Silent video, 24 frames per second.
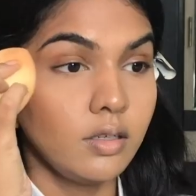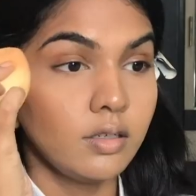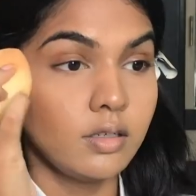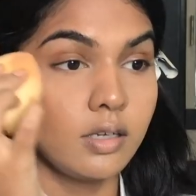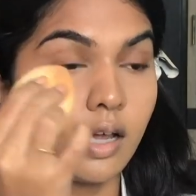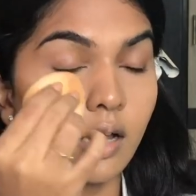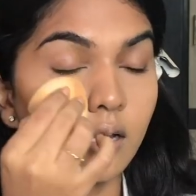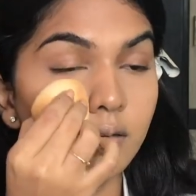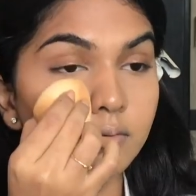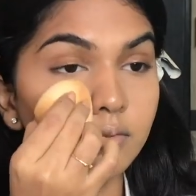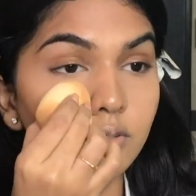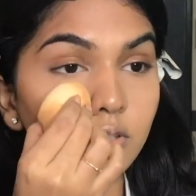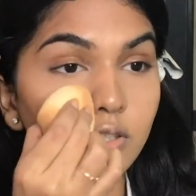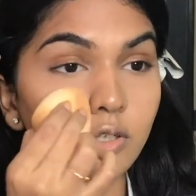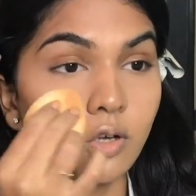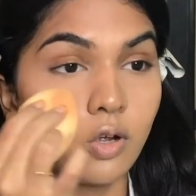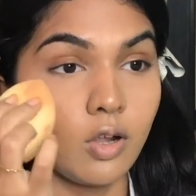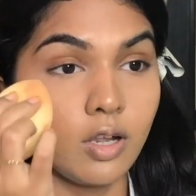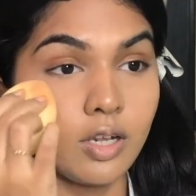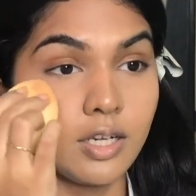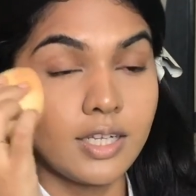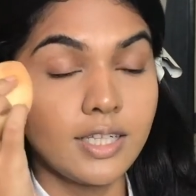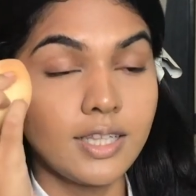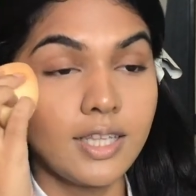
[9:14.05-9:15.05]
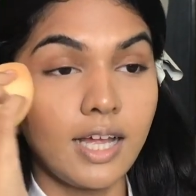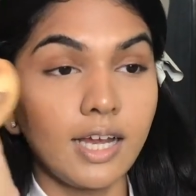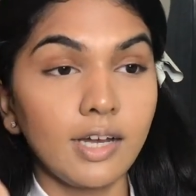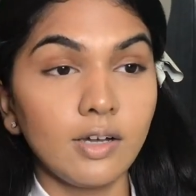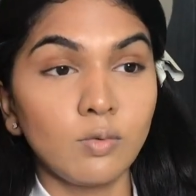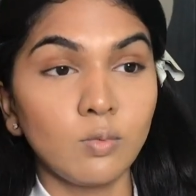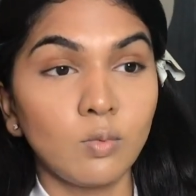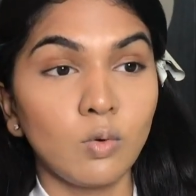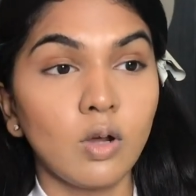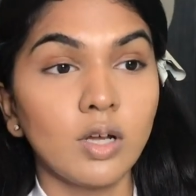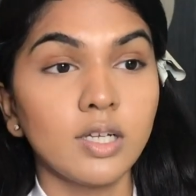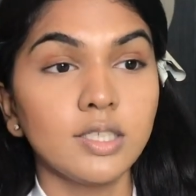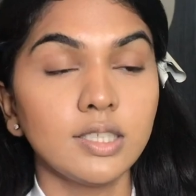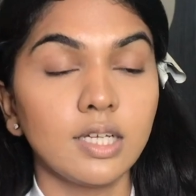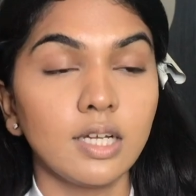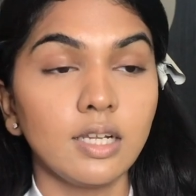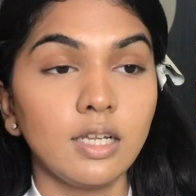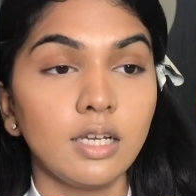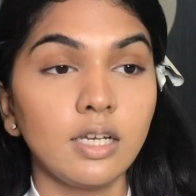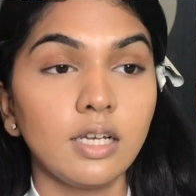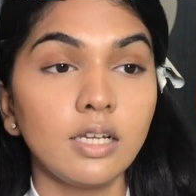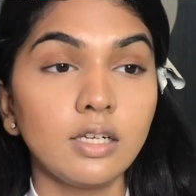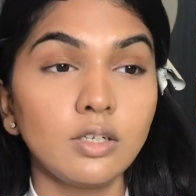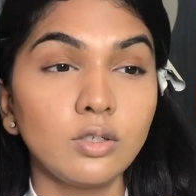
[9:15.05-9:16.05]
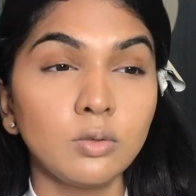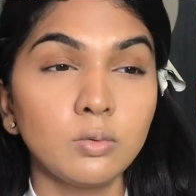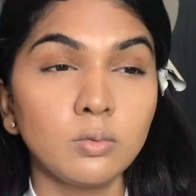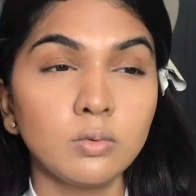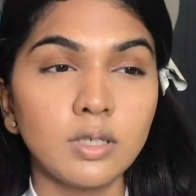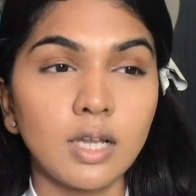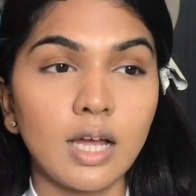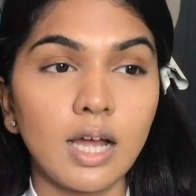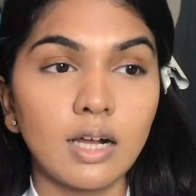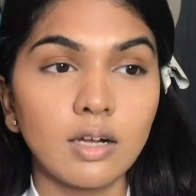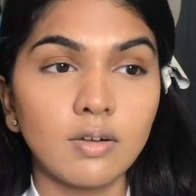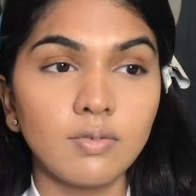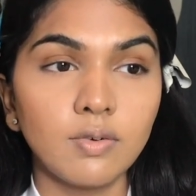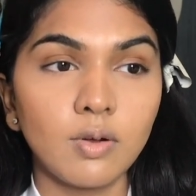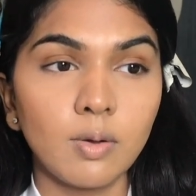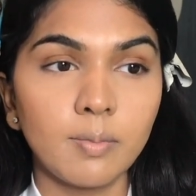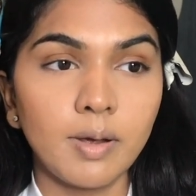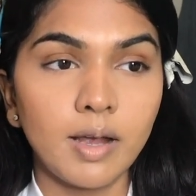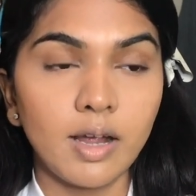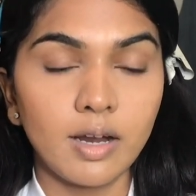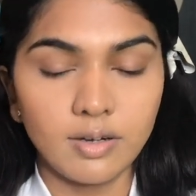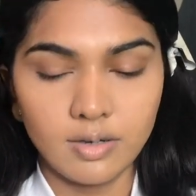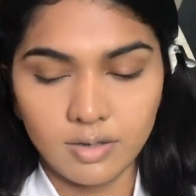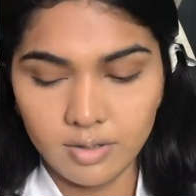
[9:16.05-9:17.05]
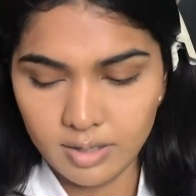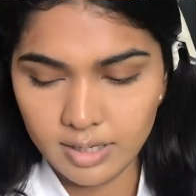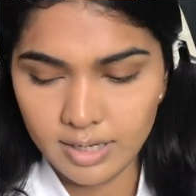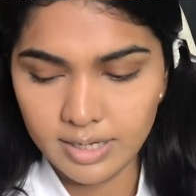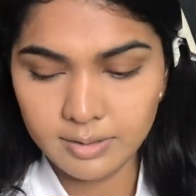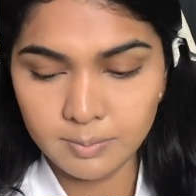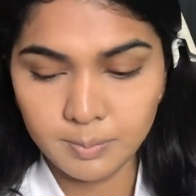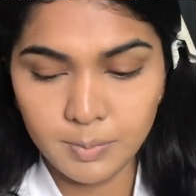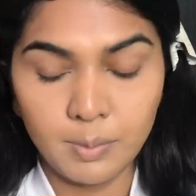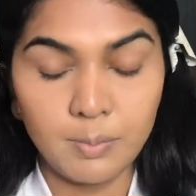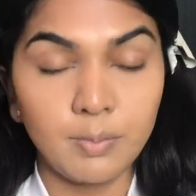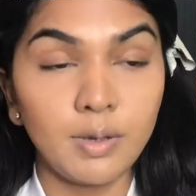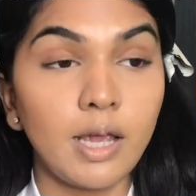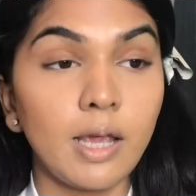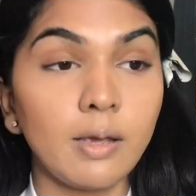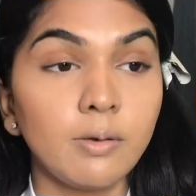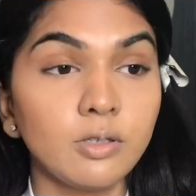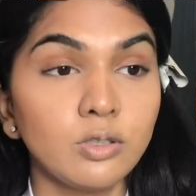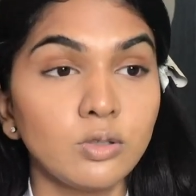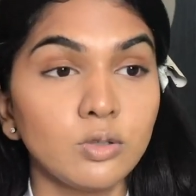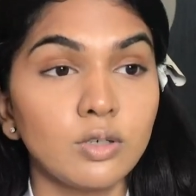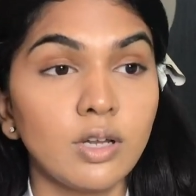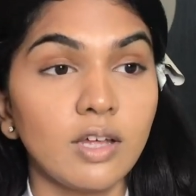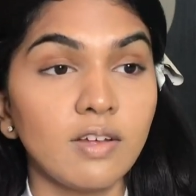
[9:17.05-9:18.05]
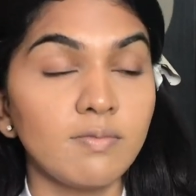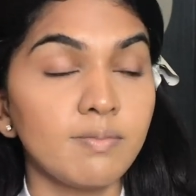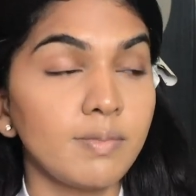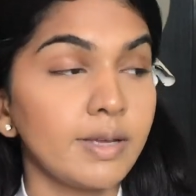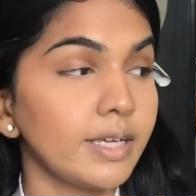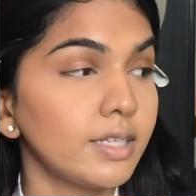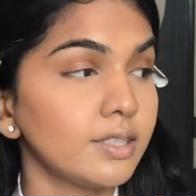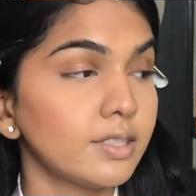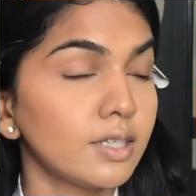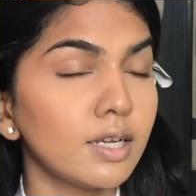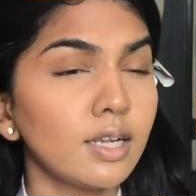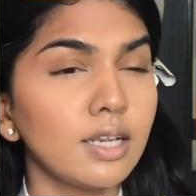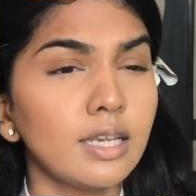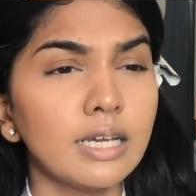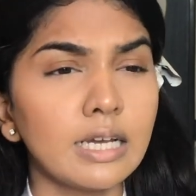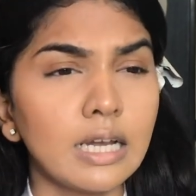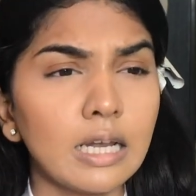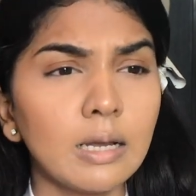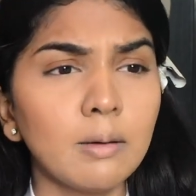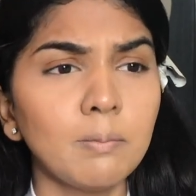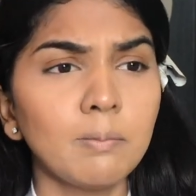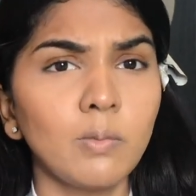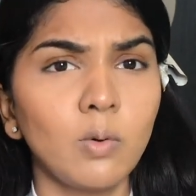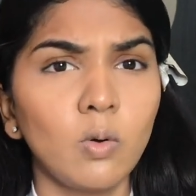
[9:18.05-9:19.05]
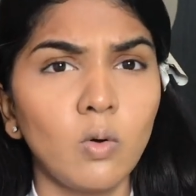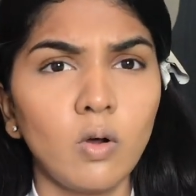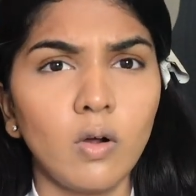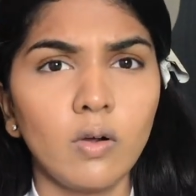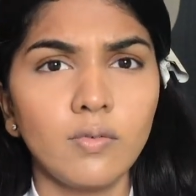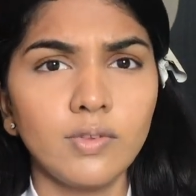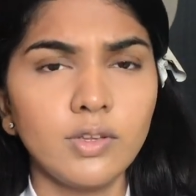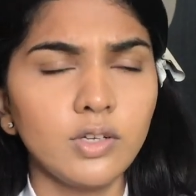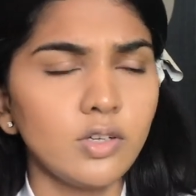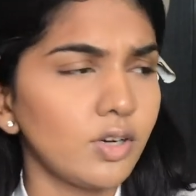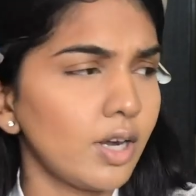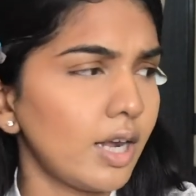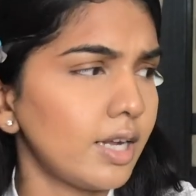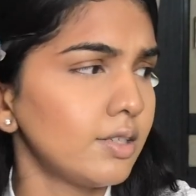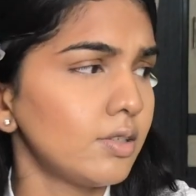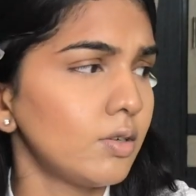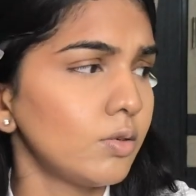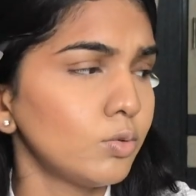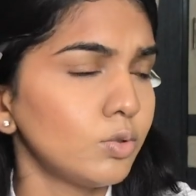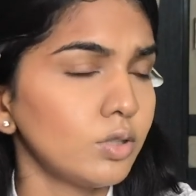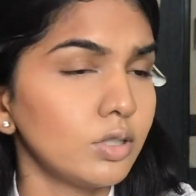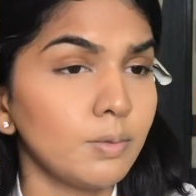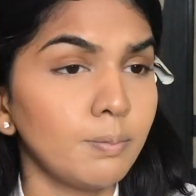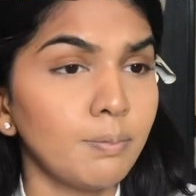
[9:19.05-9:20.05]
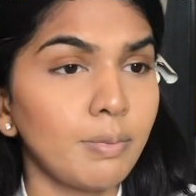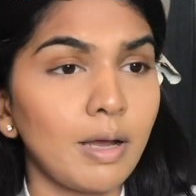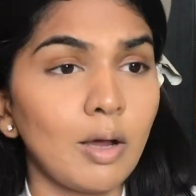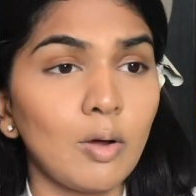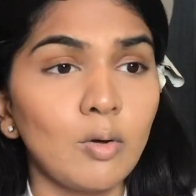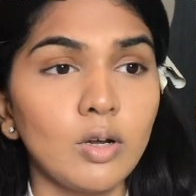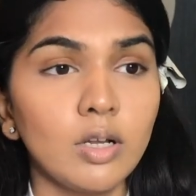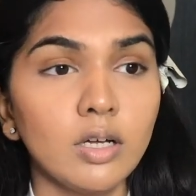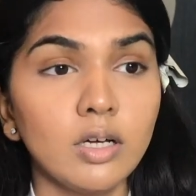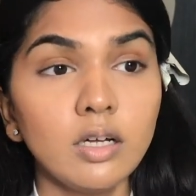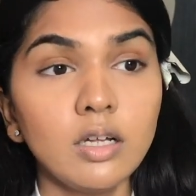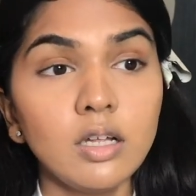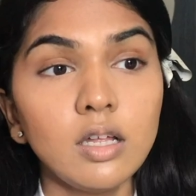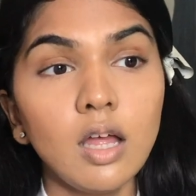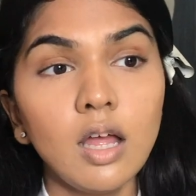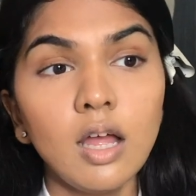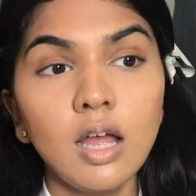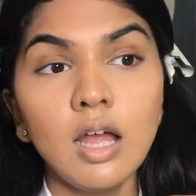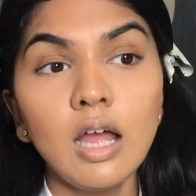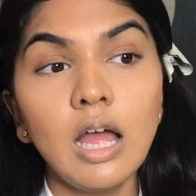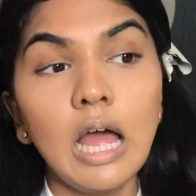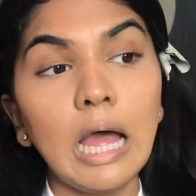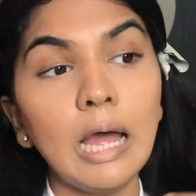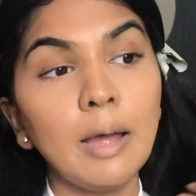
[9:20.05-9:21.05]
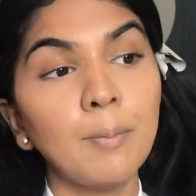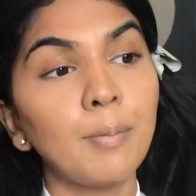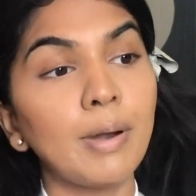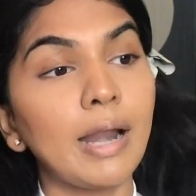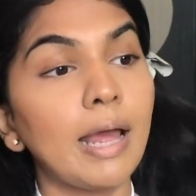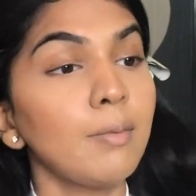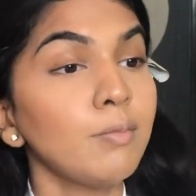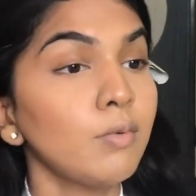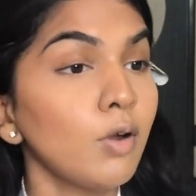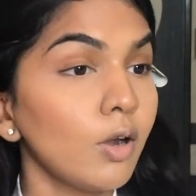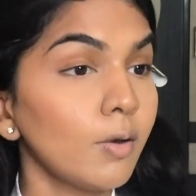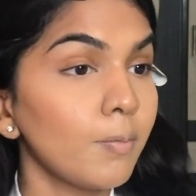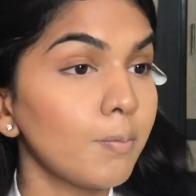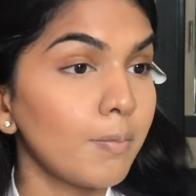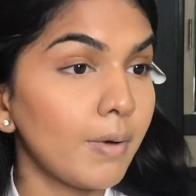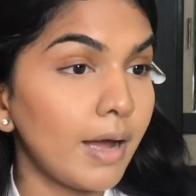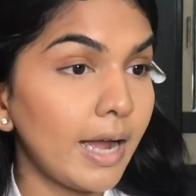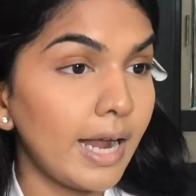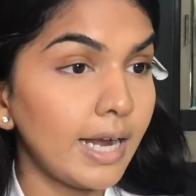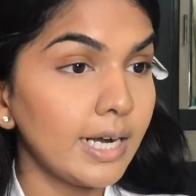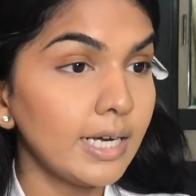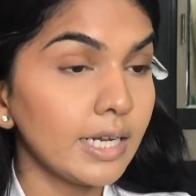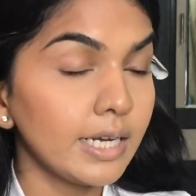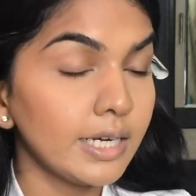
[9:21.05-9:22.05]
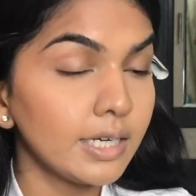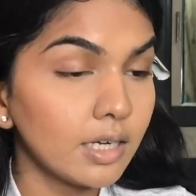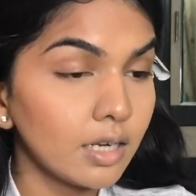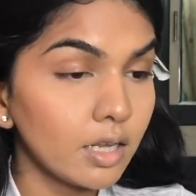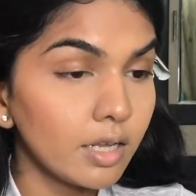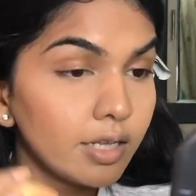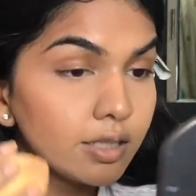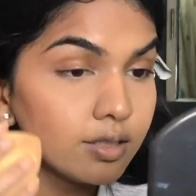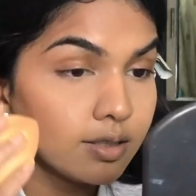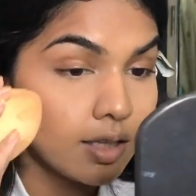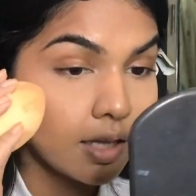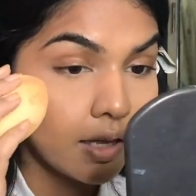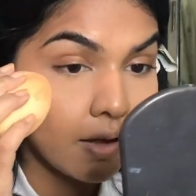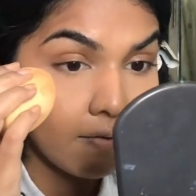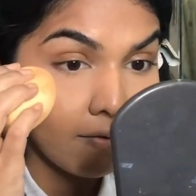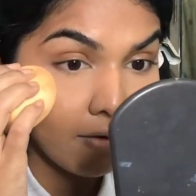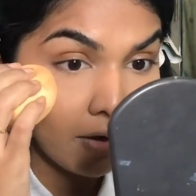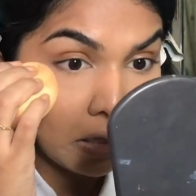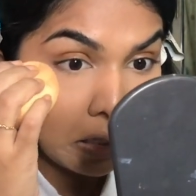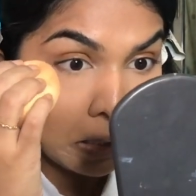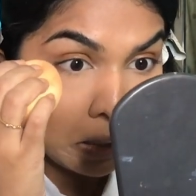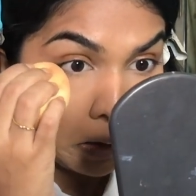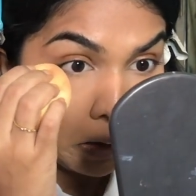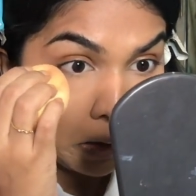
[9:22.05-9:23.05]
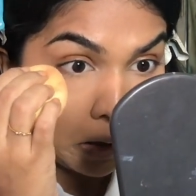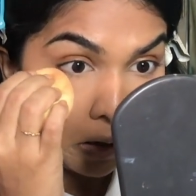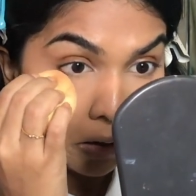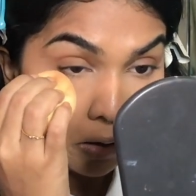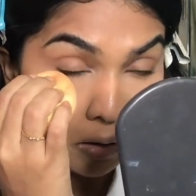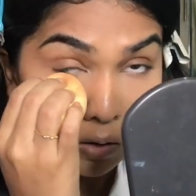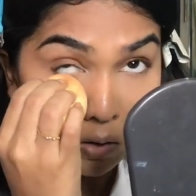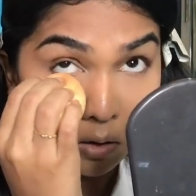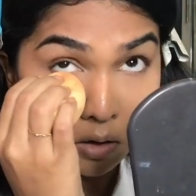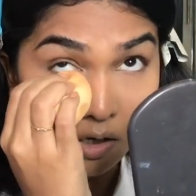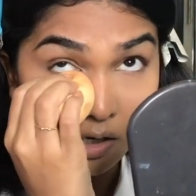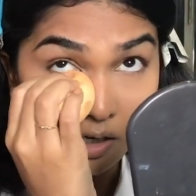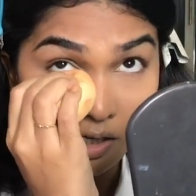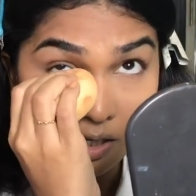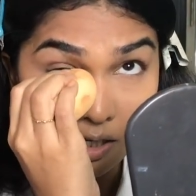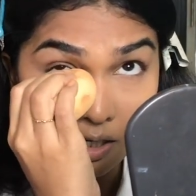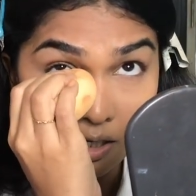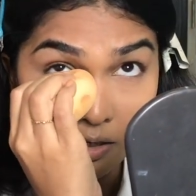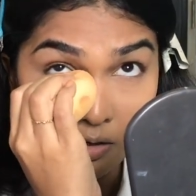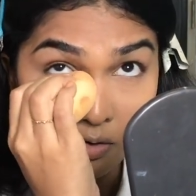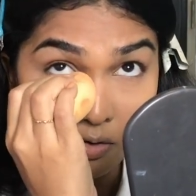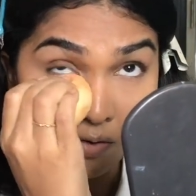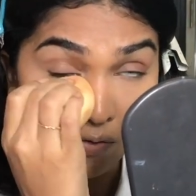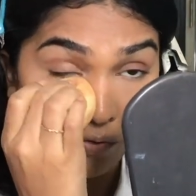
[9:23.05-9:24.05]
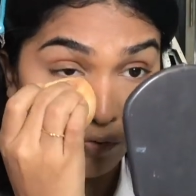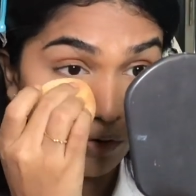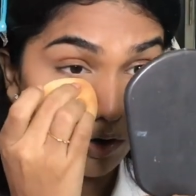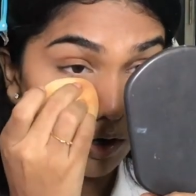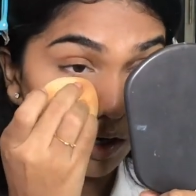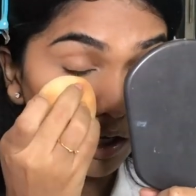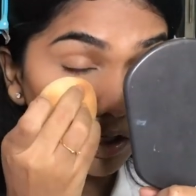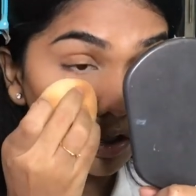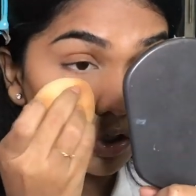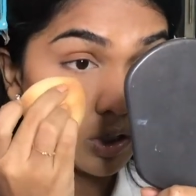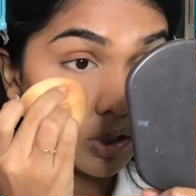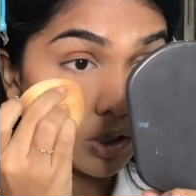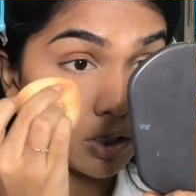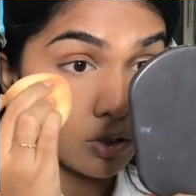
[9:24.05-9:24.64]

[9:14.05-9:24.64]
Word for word: yeah surely that was a little too dark for my under eyes maybe i should have mixed a little more of the translucent powder but i'm not mad it is giving a really good finish.